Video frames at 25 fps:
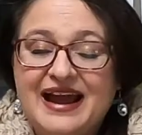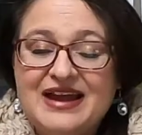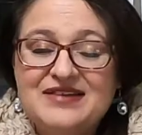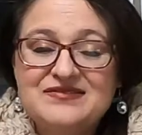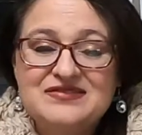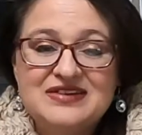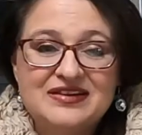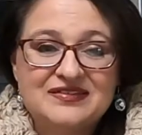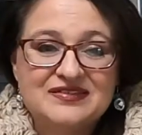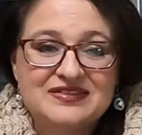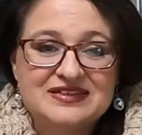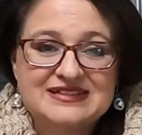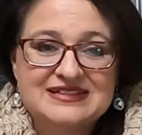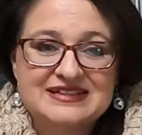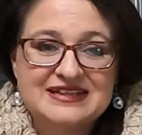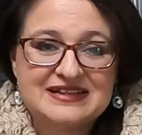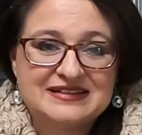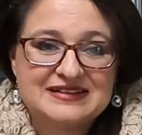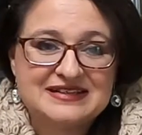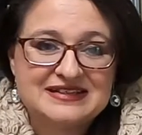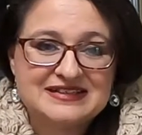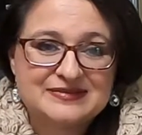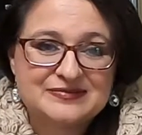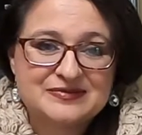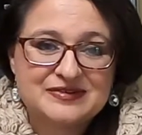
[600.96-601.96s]
I've never seen
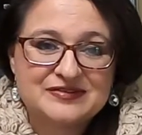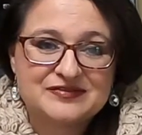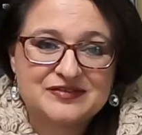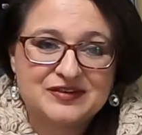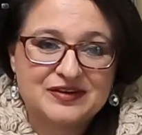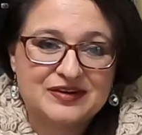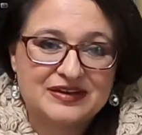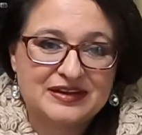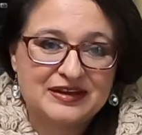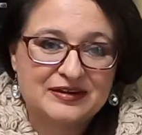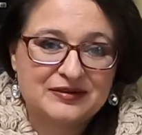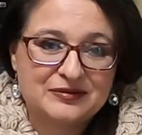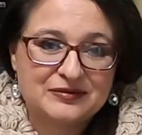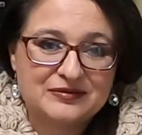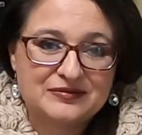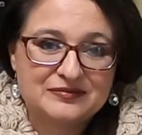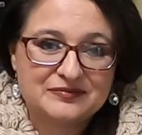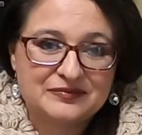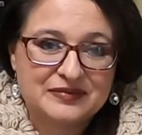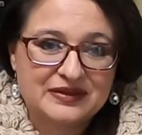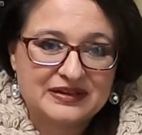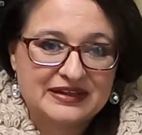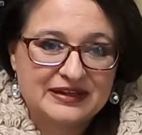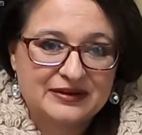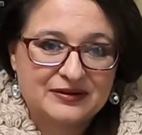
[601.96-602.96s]
these before,
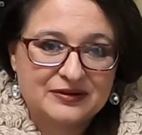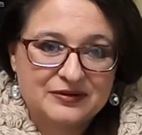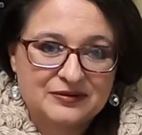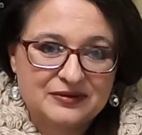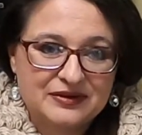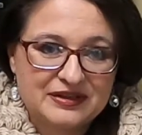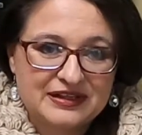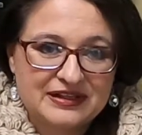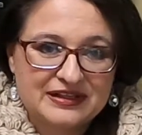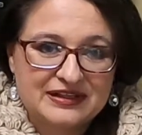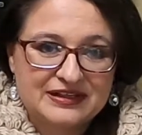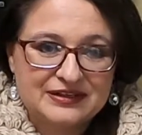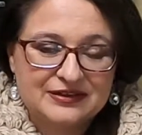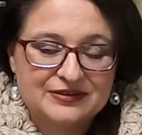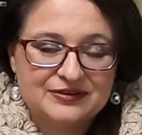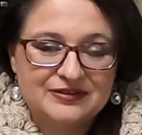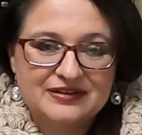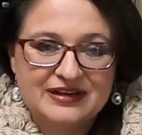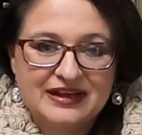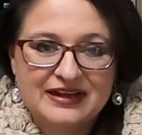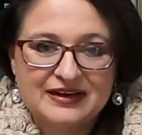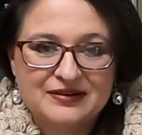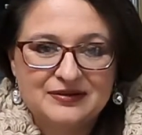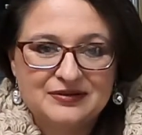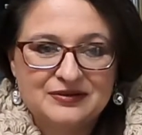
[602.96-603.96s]
but they were really cute.
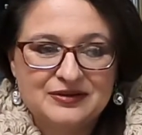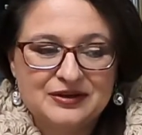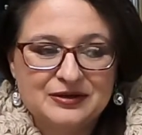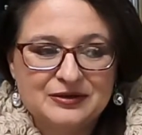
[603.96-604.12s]
And I don't